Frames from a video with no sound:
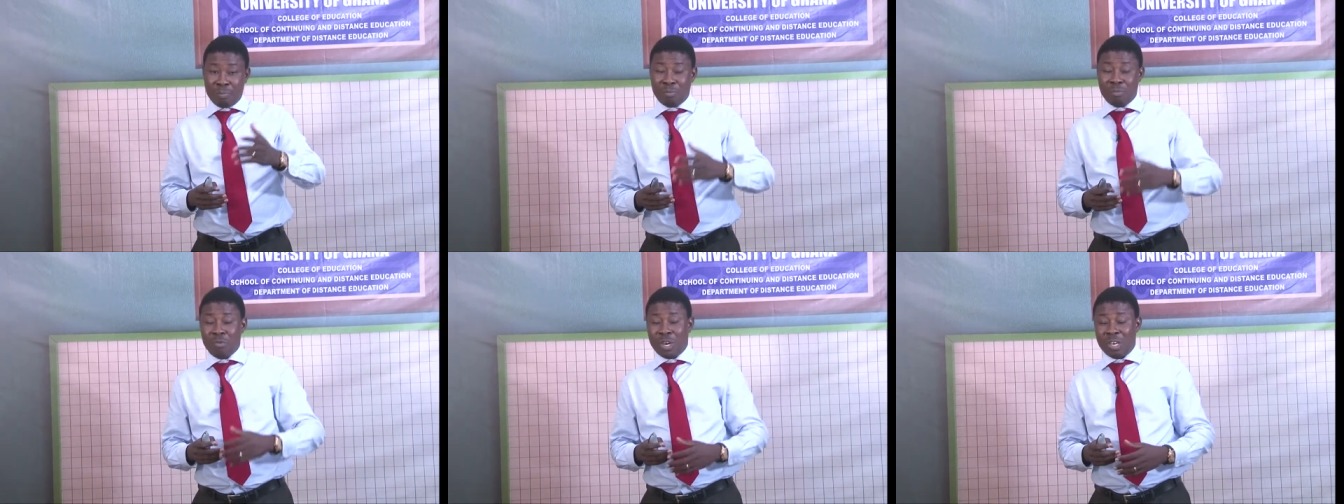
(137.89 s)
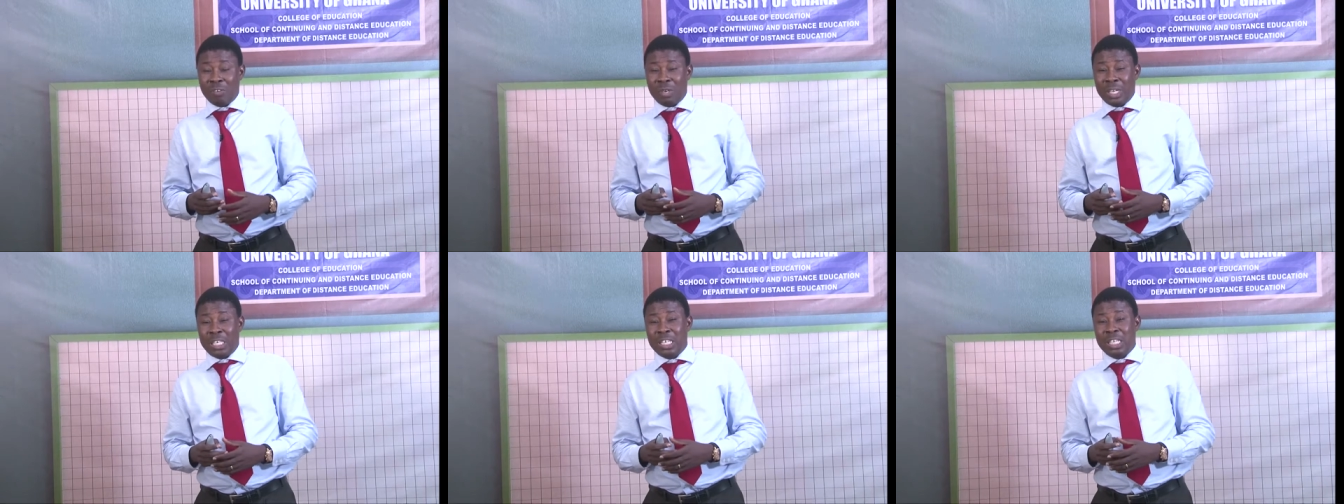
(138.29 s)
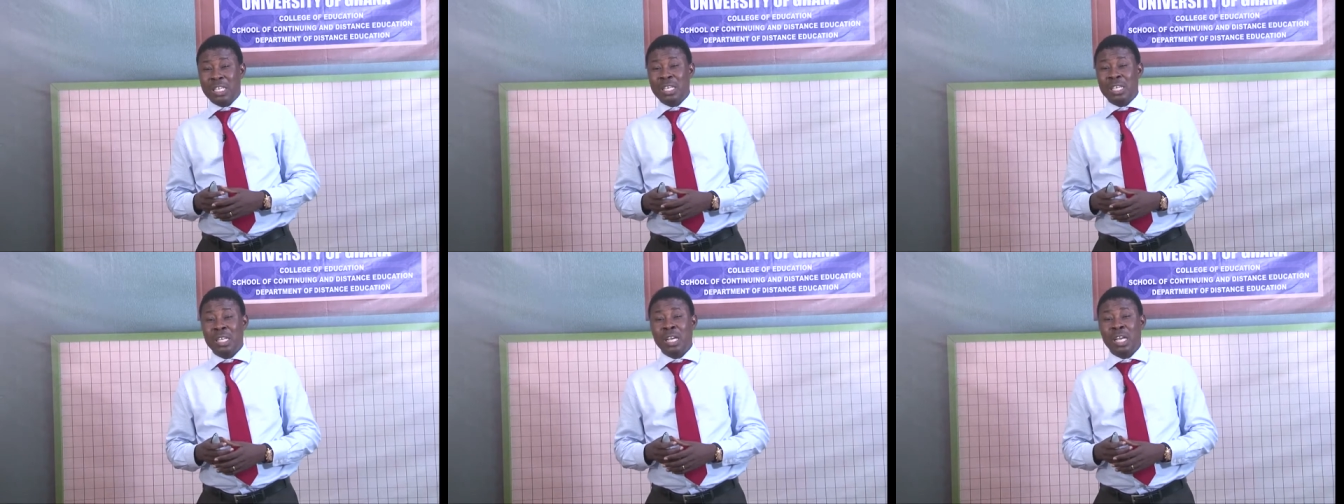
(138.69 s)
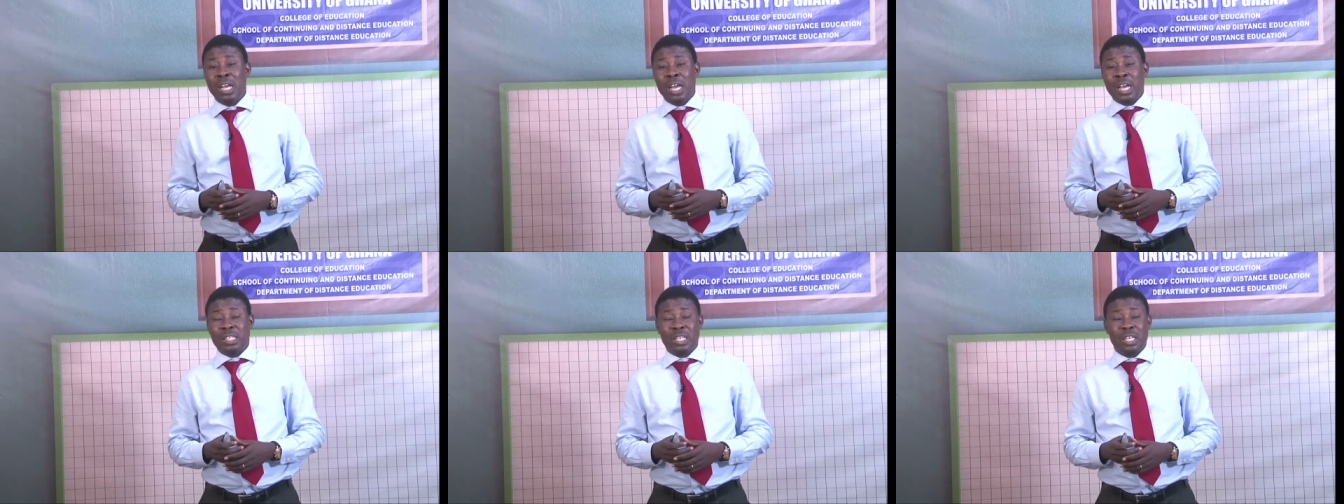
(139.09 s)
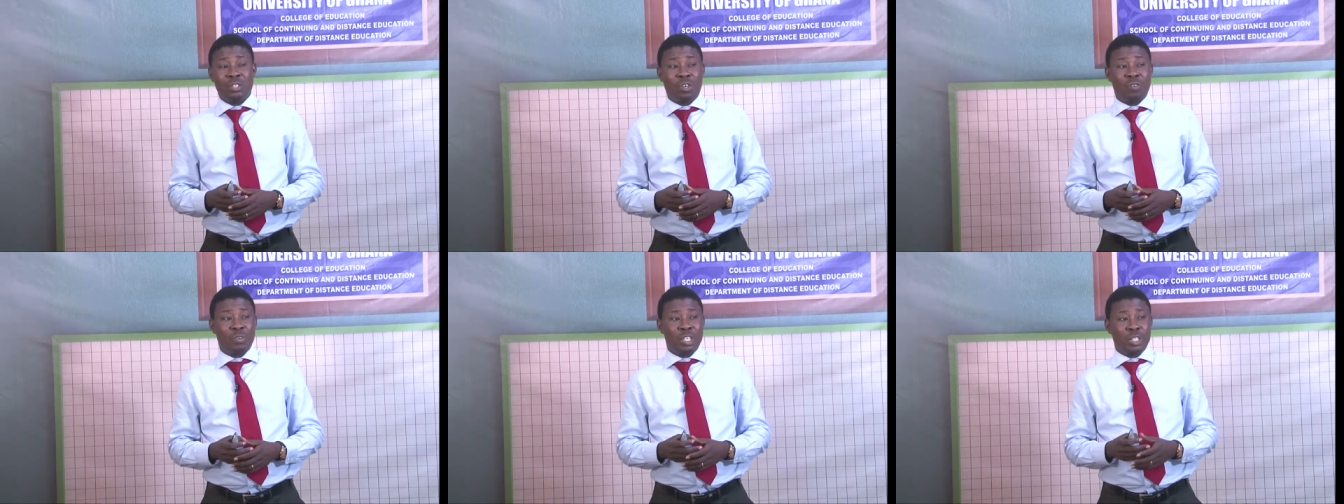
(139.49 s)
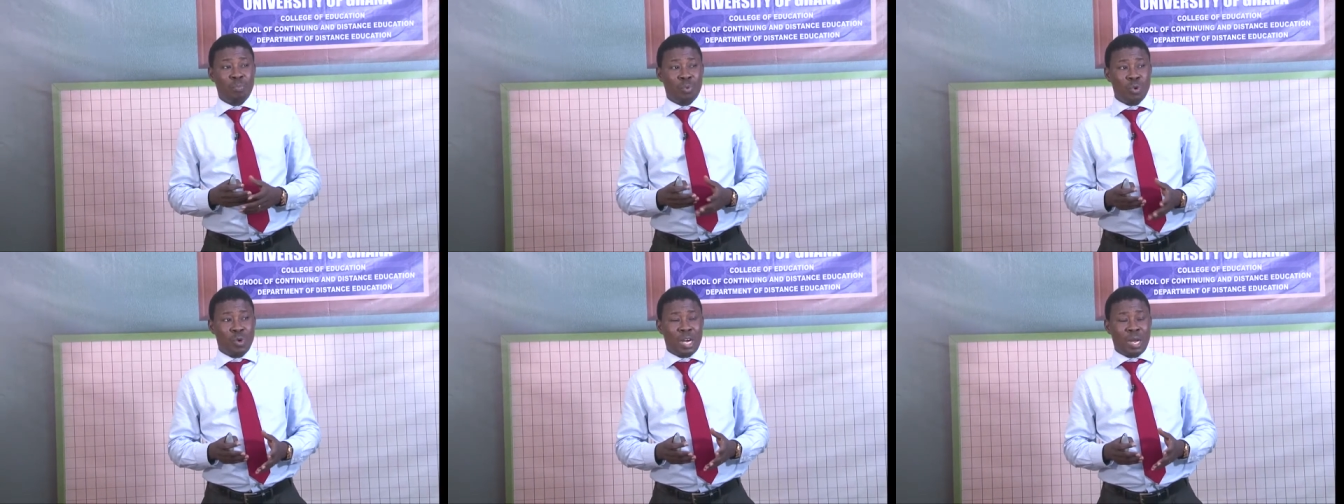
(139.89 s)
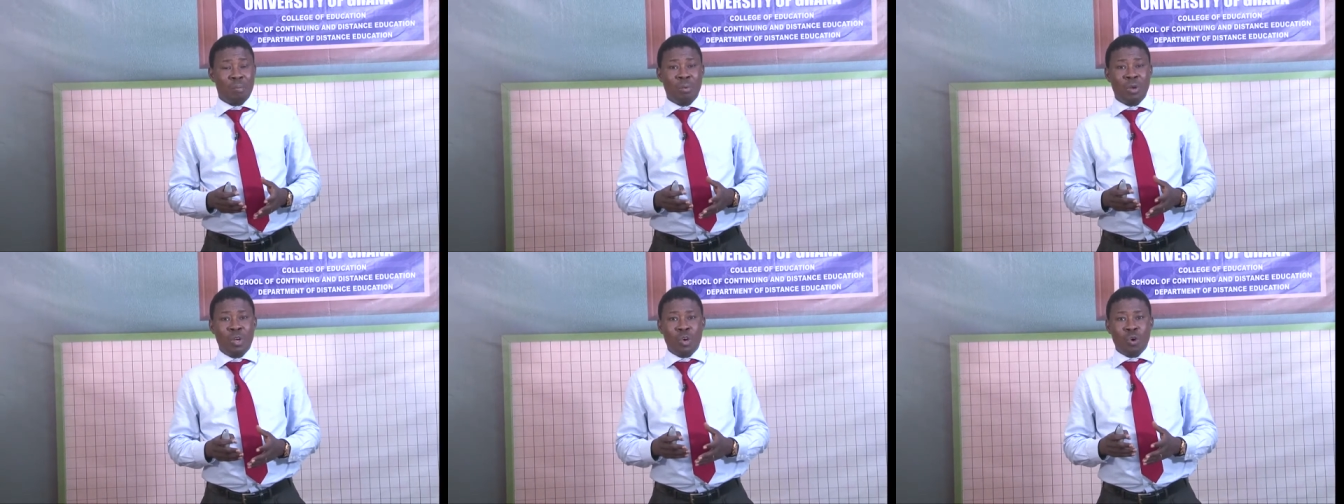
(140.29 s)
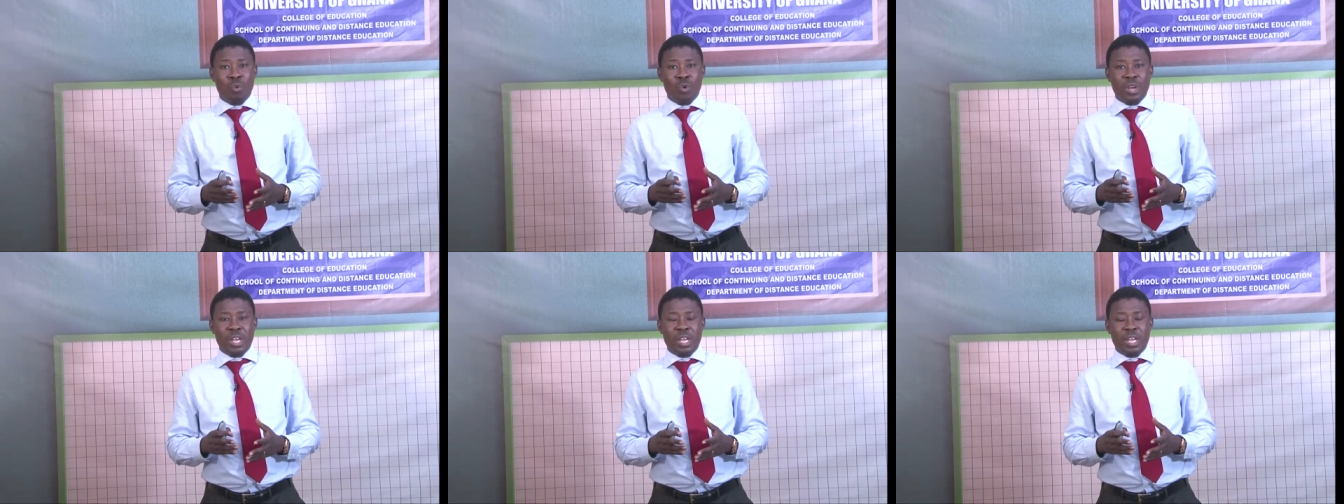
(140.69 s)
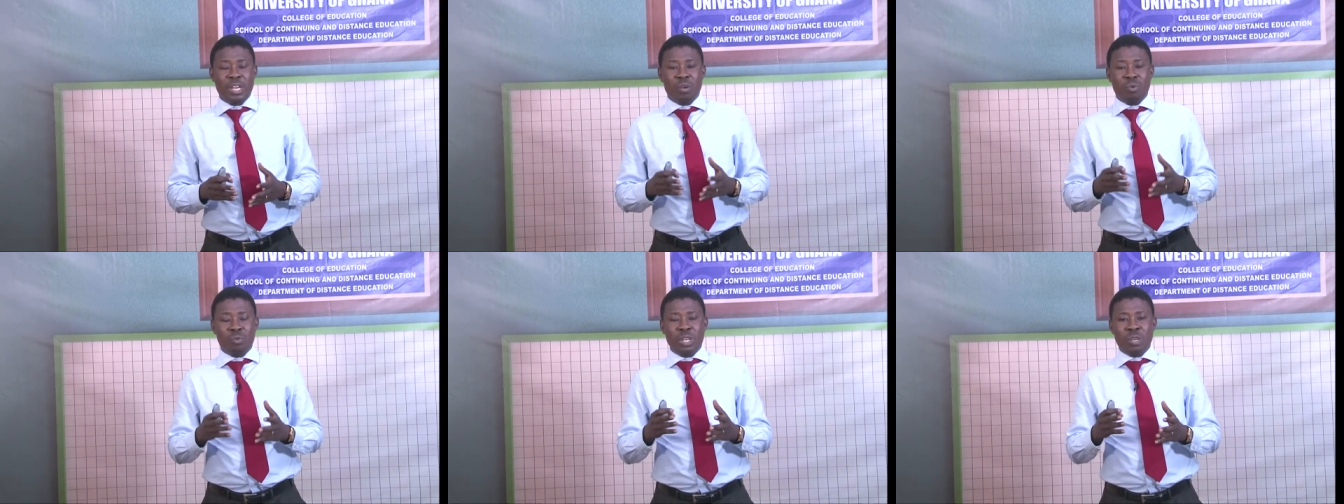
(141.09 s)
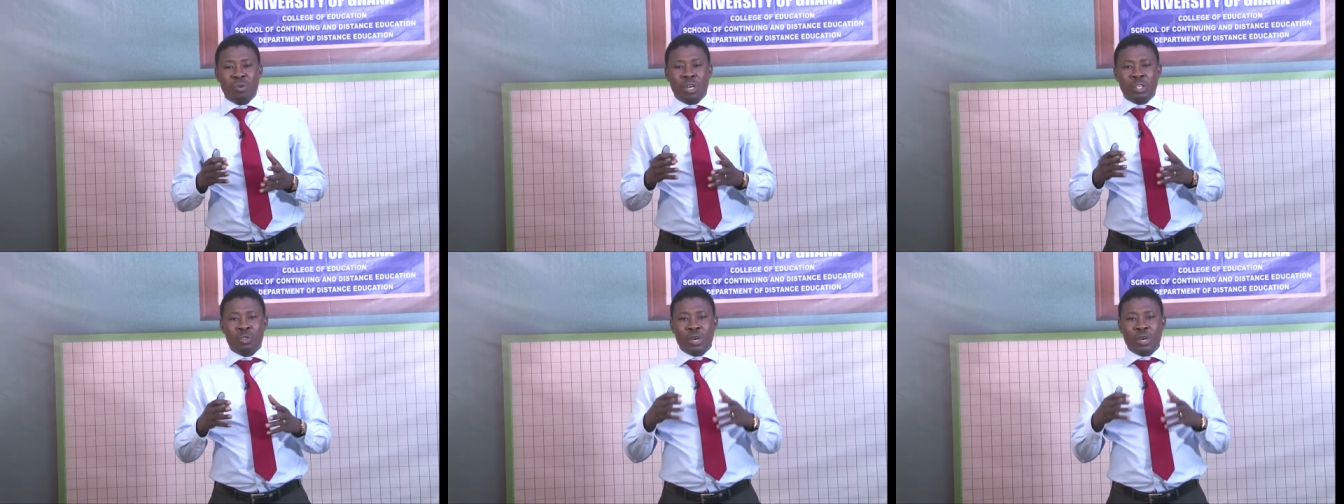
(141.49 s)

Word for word: one of the key essence of this program, we, we want